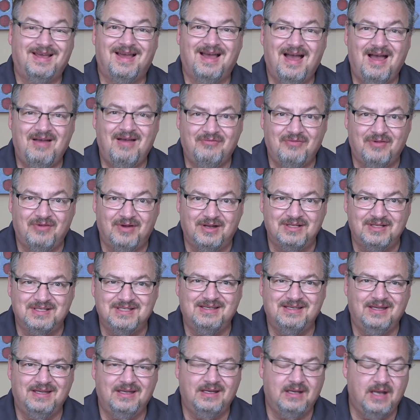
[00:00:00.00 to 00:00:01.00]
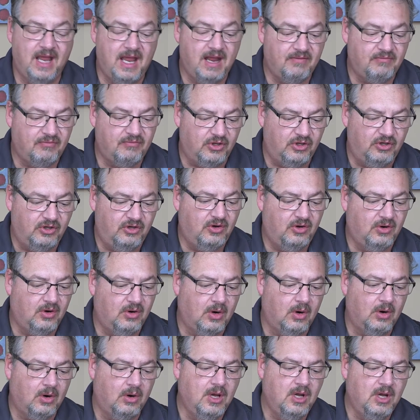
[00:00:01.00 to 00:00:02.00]
confidence in every
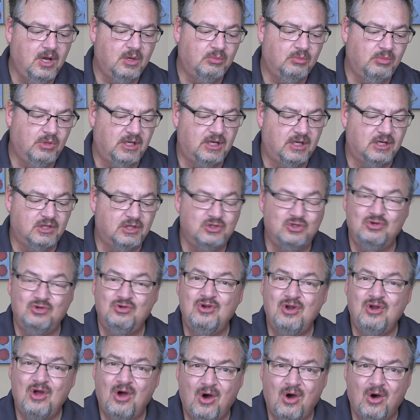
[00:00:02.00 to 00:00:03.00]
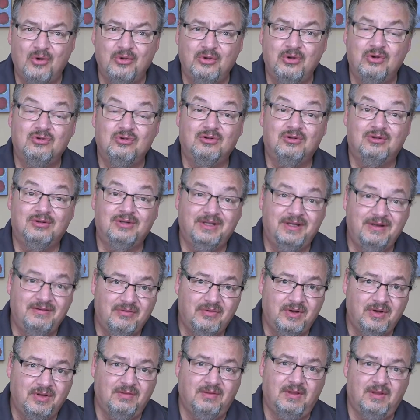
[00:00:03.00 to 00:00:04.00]
cure because you know you're
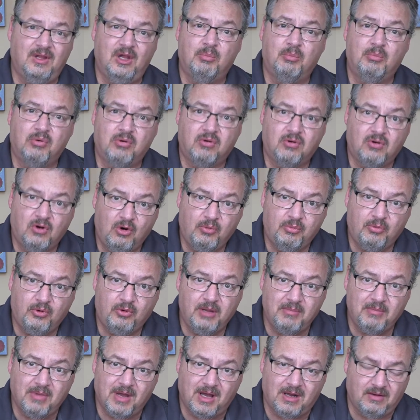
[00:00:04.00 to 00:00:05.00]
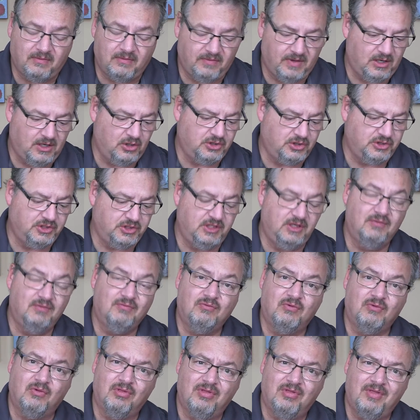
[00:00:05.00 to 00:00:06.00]
delivering the appropriate amount of energy
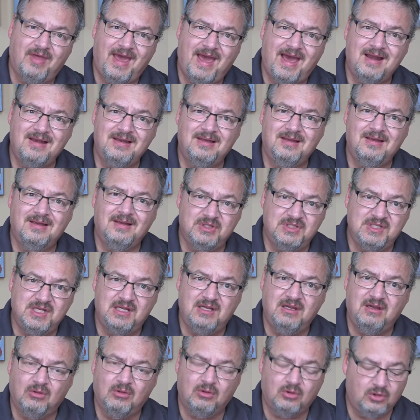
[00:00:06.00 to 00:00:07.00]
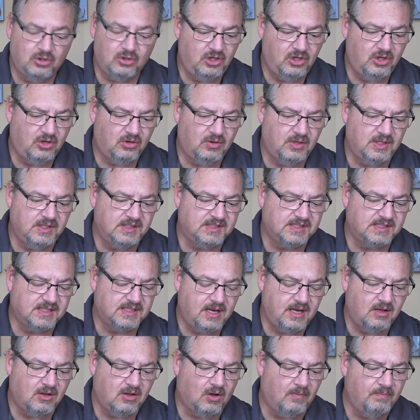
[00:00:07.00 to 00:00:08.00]
for that particular curing
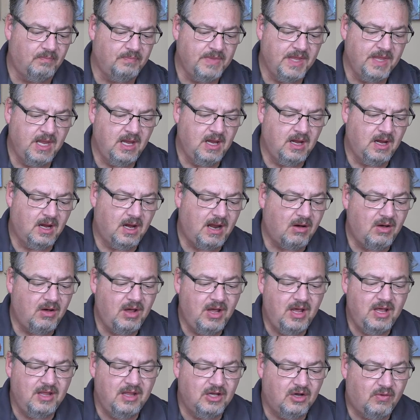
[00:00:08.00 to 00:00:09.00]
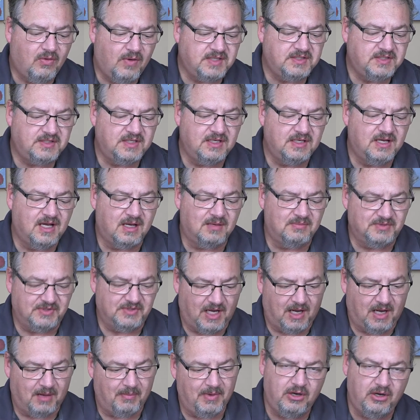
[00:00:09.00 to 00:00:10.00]
cycle. Now, the question comes
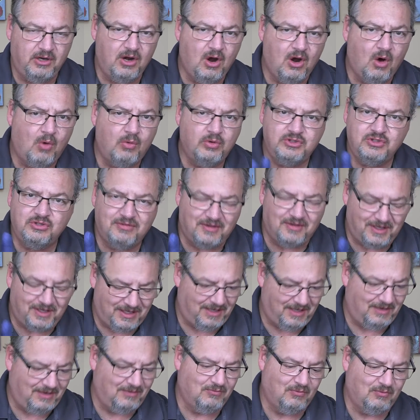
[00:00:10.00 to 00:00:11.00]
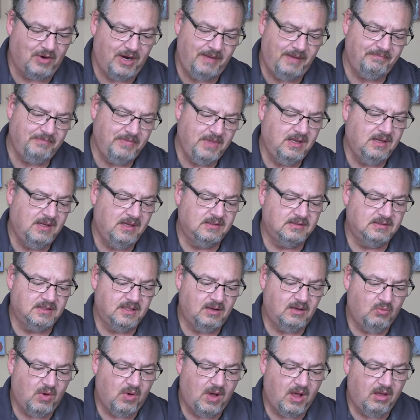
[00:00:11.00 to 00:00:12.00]
up, I know what you're thinking, right?
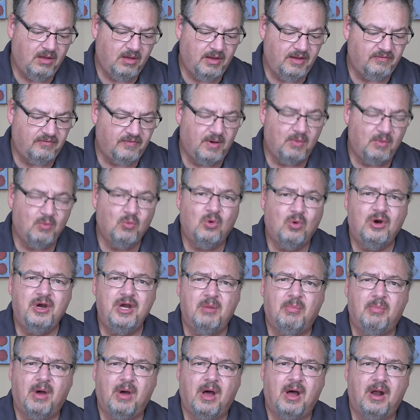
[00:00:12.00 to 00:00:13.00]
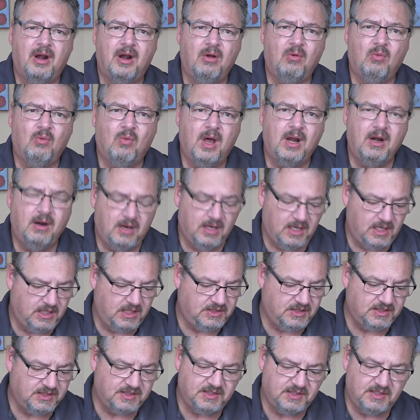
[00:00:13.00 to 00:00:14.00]
said, well, if I'm worried about it, why don't I
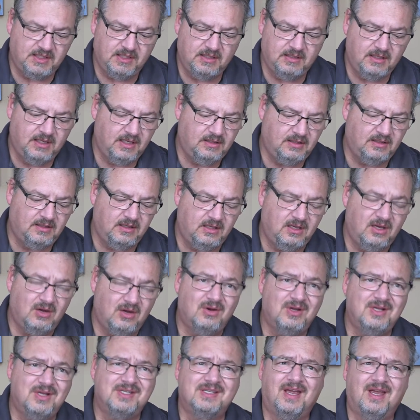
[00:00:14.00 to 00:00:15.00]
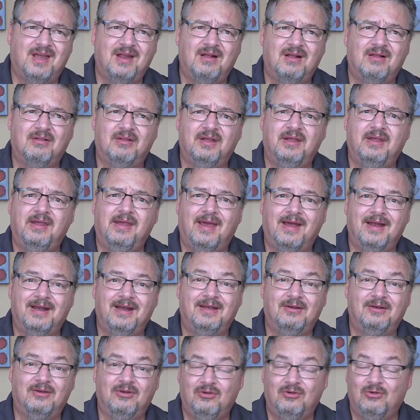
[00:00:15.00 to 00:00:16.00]
just hit the curing cycle again
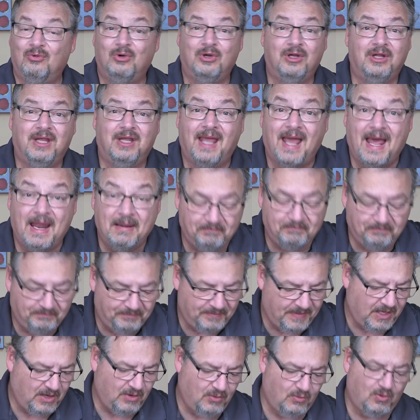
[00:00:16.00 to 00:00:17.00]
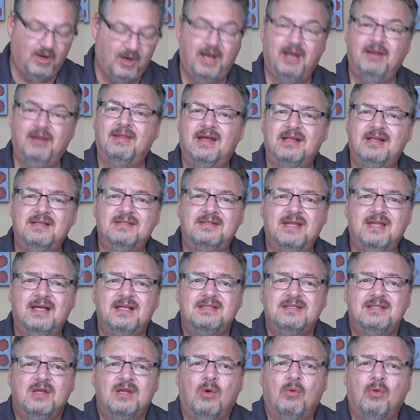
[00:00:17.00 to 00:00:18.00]
and do it again? Right? That's
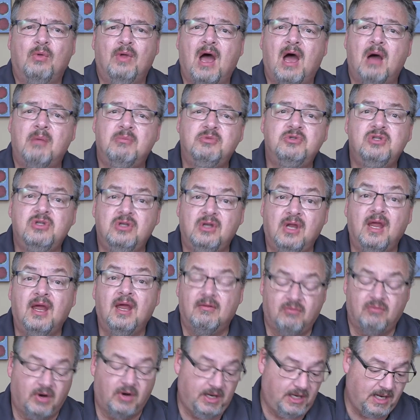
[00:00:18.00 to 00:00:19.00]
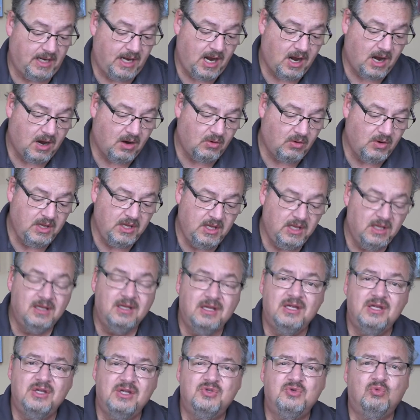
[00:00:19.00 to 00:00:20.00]
that's the only option you have right now
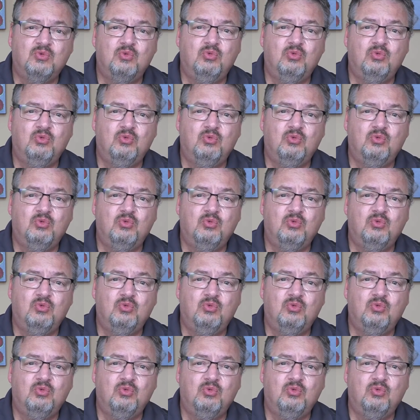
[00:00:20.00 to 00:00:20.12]
is